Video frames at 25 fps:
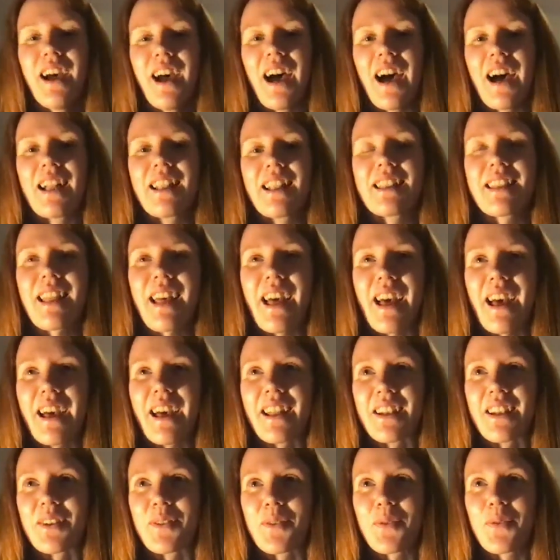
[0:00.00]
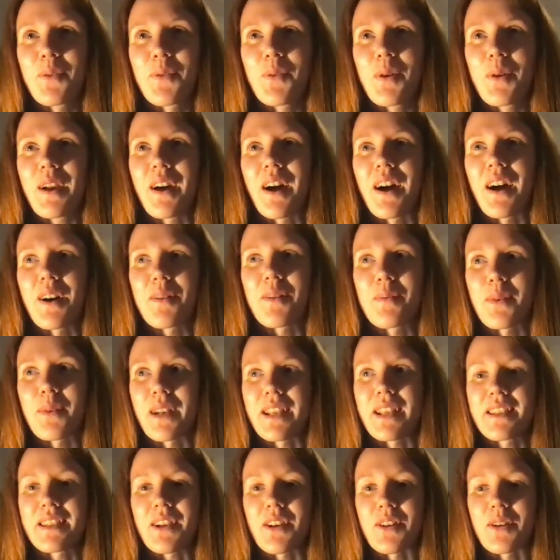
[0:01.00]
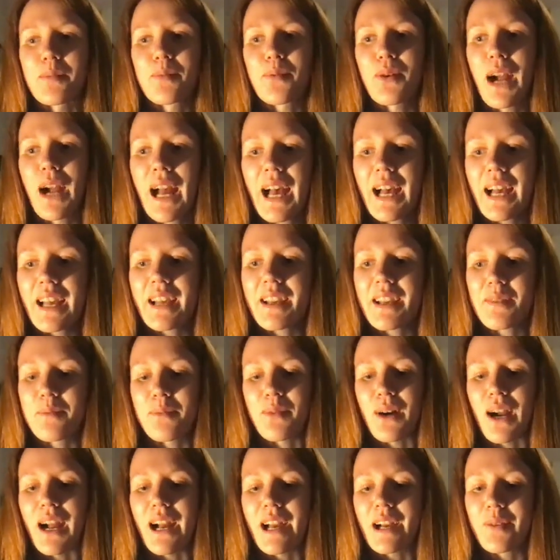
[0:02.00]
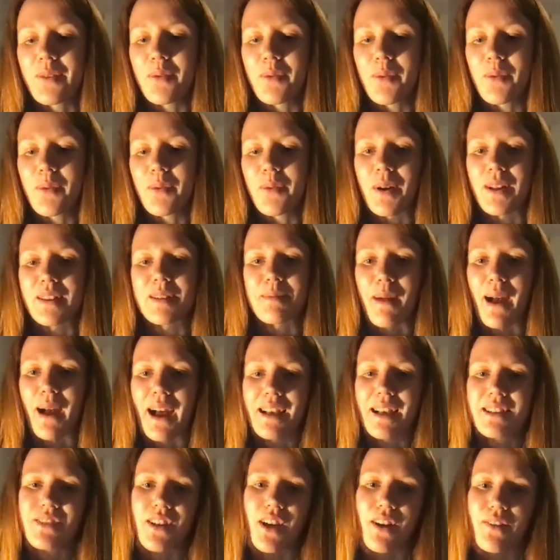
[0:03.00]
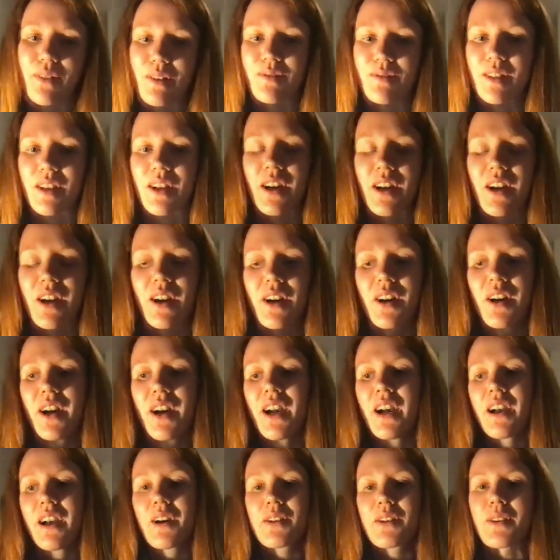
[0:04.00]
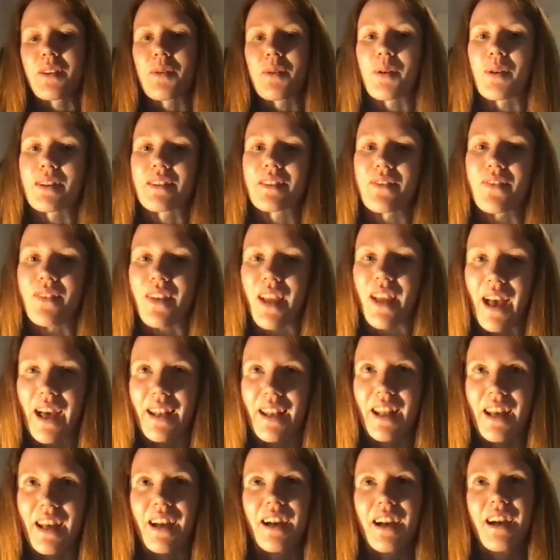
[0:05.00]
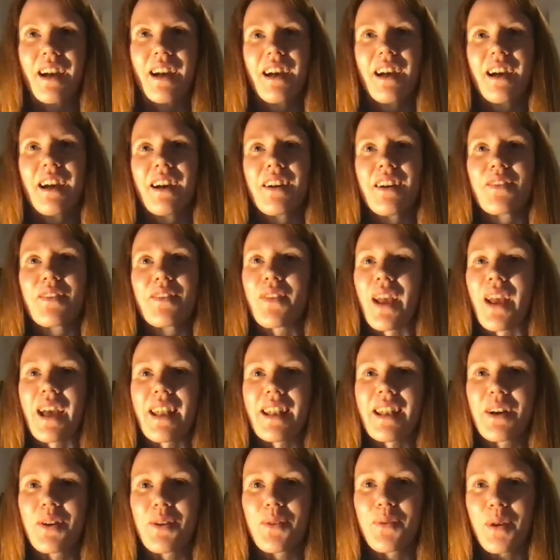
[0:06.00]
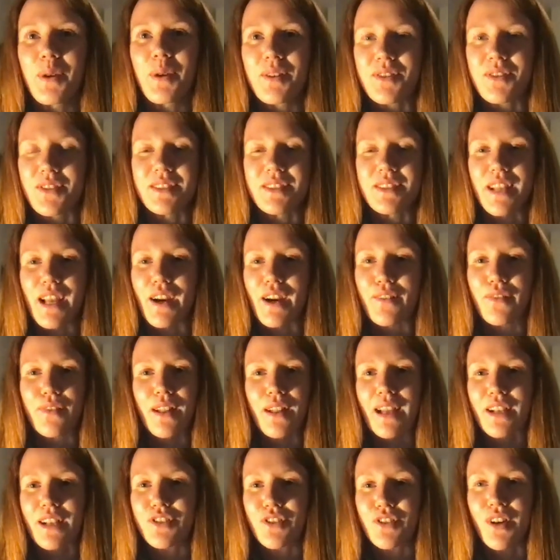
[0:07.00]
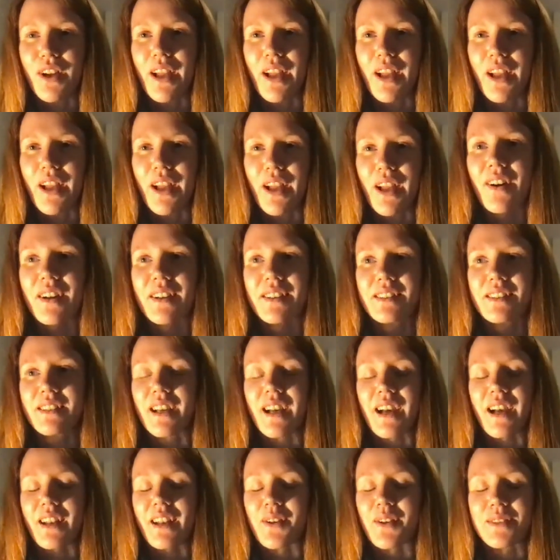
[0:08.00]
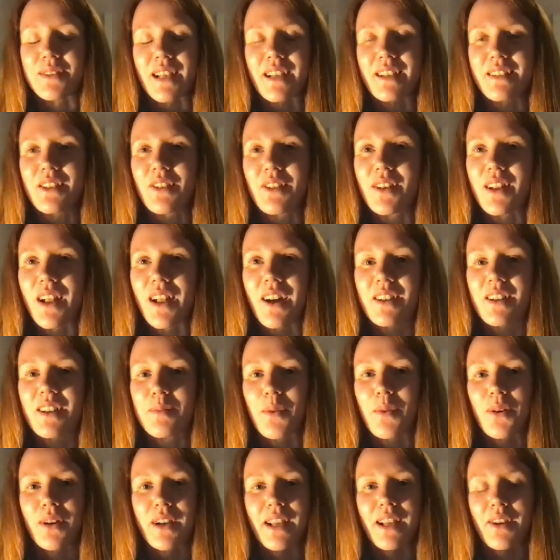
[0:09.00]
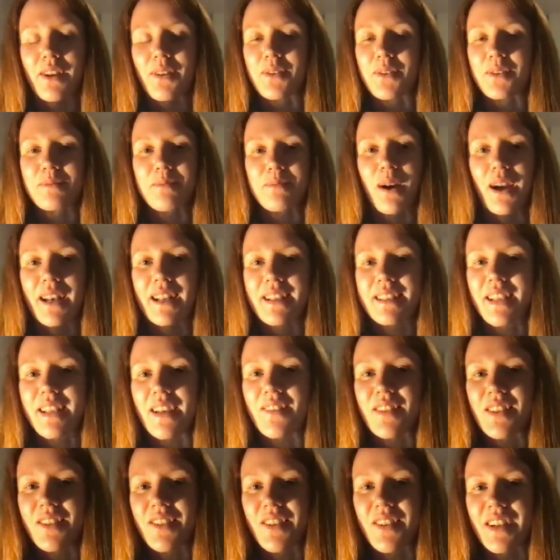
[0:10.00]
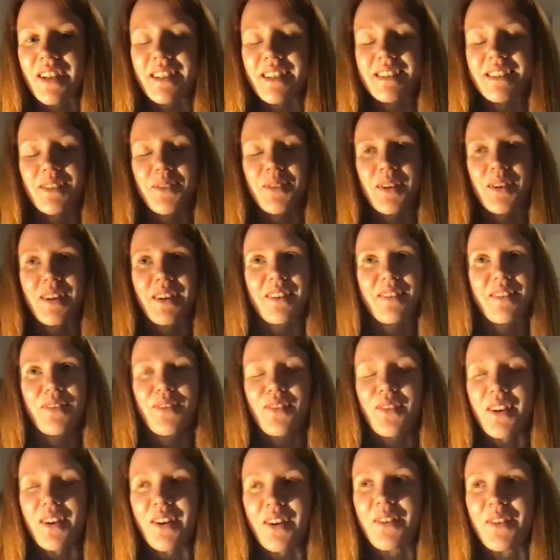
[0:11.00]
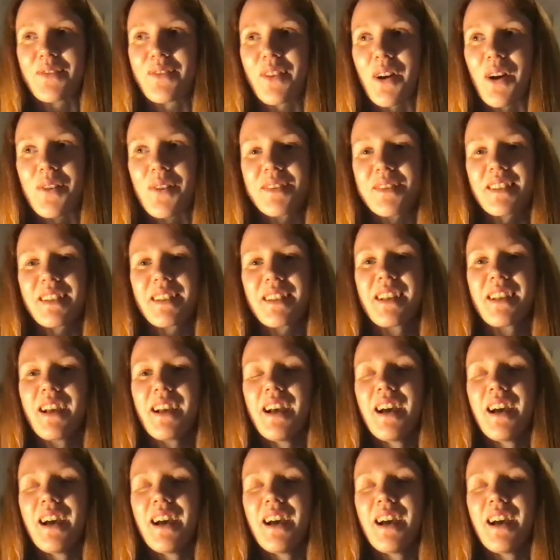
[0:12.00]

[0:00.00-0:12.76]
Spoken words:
And then we got money to go to Prague. In Prague, we went to Mass, got €50. Then we went to Vienna. Vienna, we were just there for like 3 hours, and it was like 2 o'clock in the morning. It was -7 degrees, and we were frozen.